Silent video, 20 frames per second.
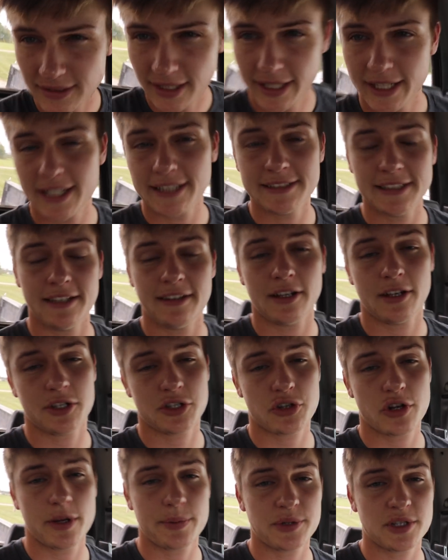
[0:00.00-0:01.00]
Link is in the
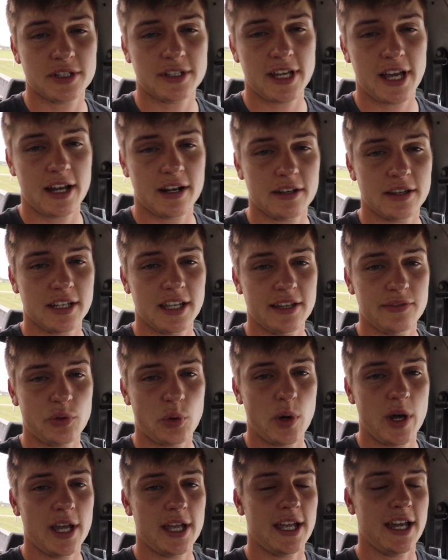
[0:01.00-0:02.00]
description to enter the
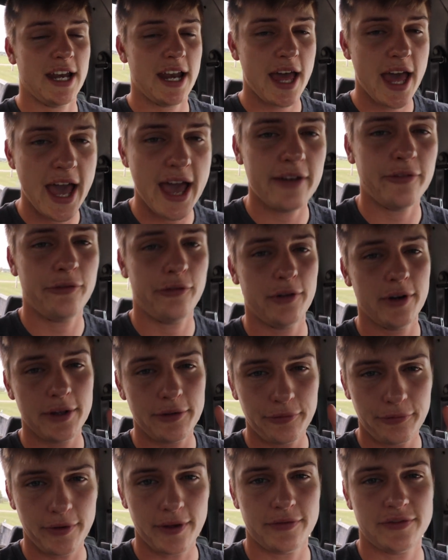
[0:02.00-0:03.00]
giveaway, and
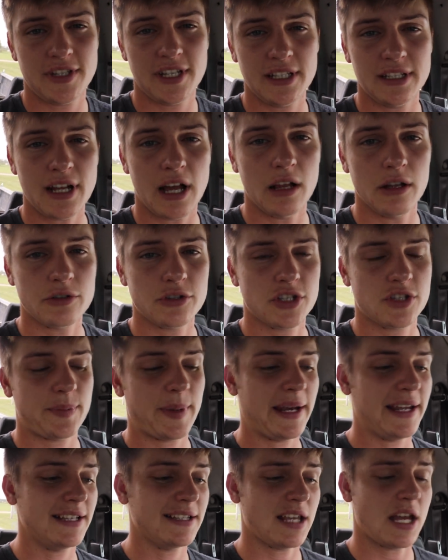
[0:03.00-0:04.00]
every $15 you
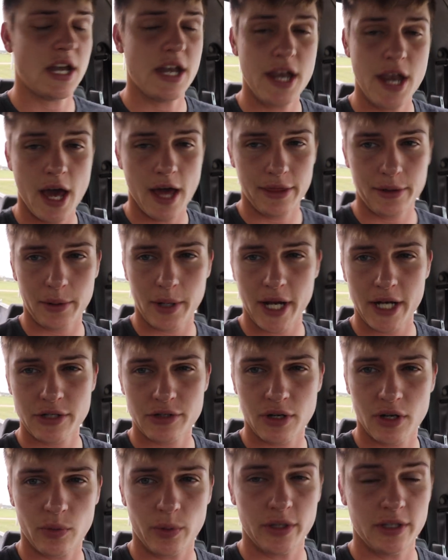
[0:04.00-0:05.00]
spend is another
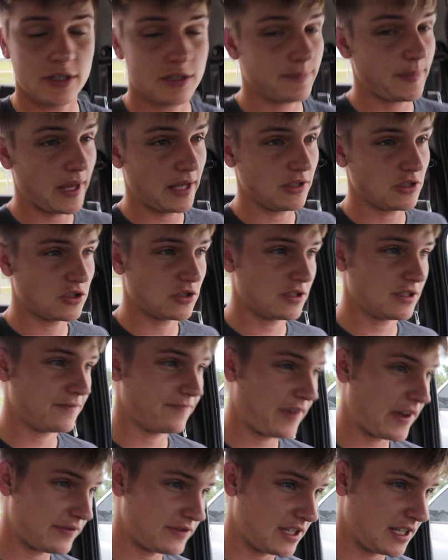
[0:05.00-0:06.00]
entry to win. You spend
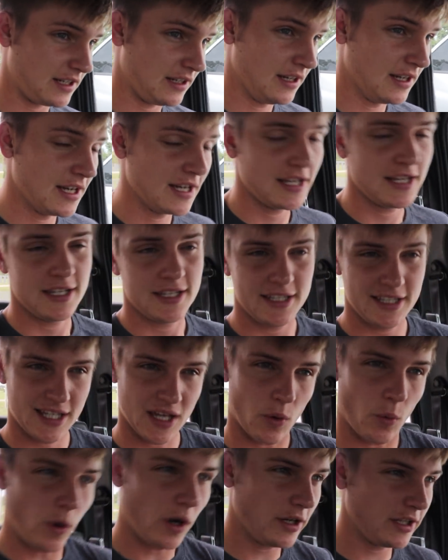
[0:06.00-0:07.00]
$15, you
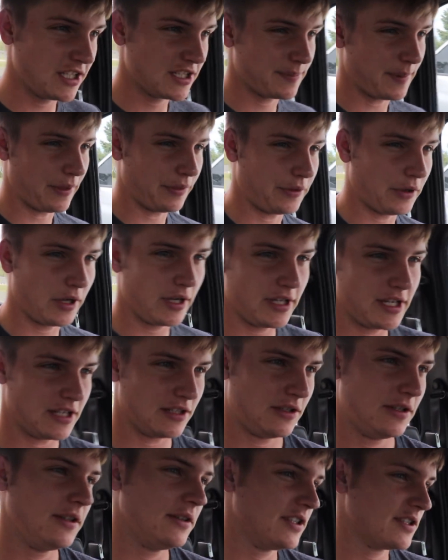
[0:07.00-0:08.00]
get one, you spend $30, you
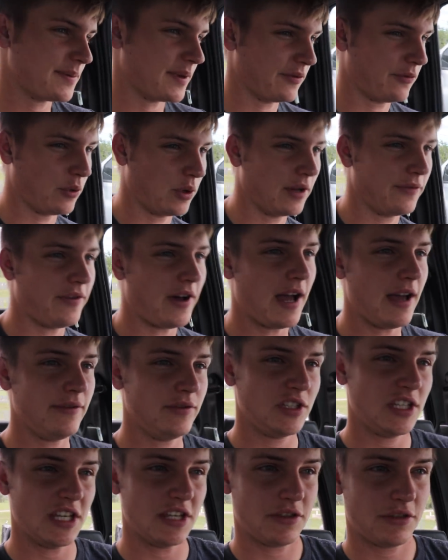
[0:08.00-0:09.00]
get two, you spend
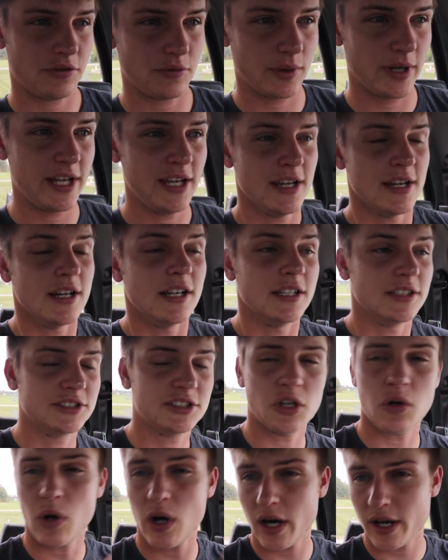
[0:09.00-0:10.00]
$45, you get three,
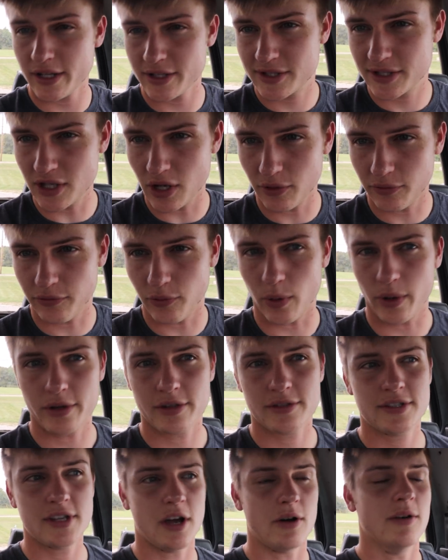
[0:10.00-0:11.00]
so on and so
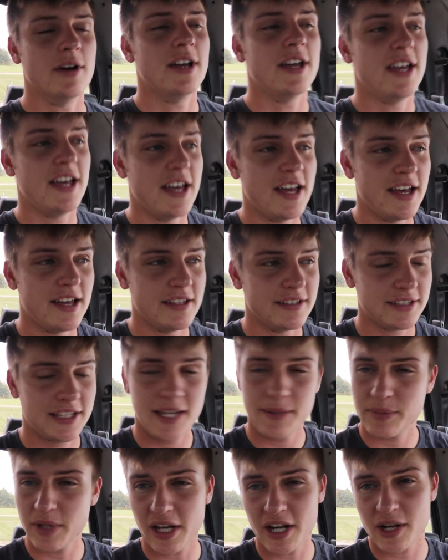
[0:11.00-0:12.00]
forth. So
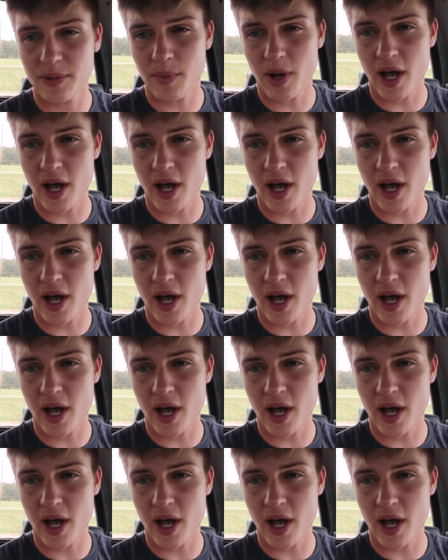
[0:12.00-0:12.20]
keep that in